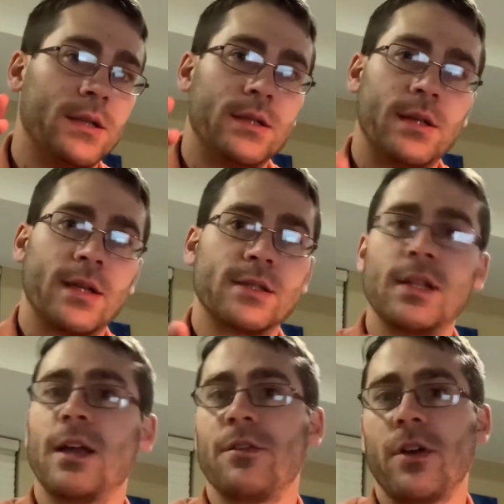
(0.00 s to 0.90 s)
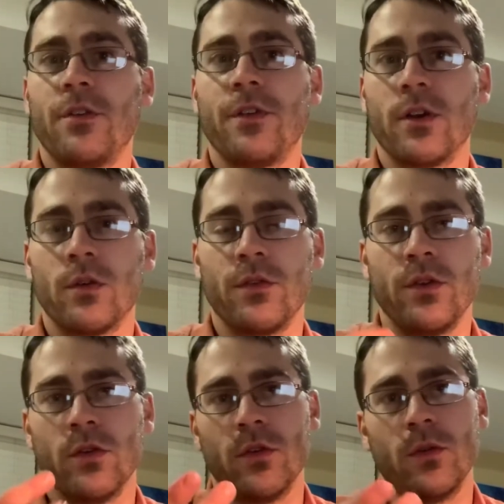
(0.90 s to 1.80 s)
that's not a very fair
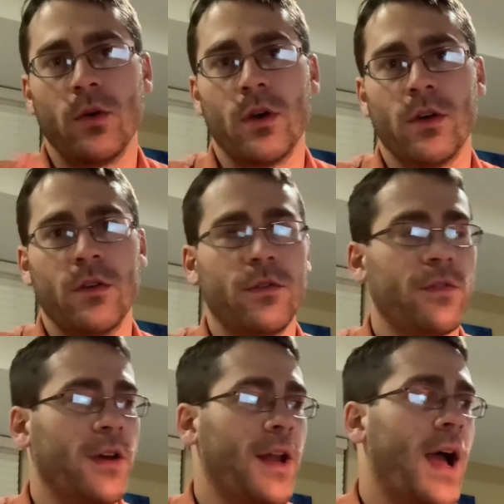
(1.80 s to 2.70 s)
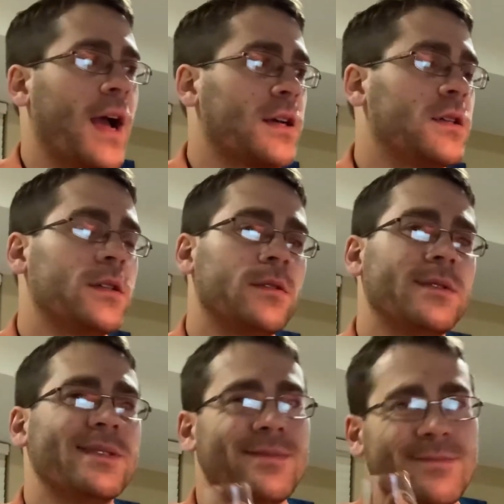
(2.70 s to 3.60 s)
review of anCnoc. Well,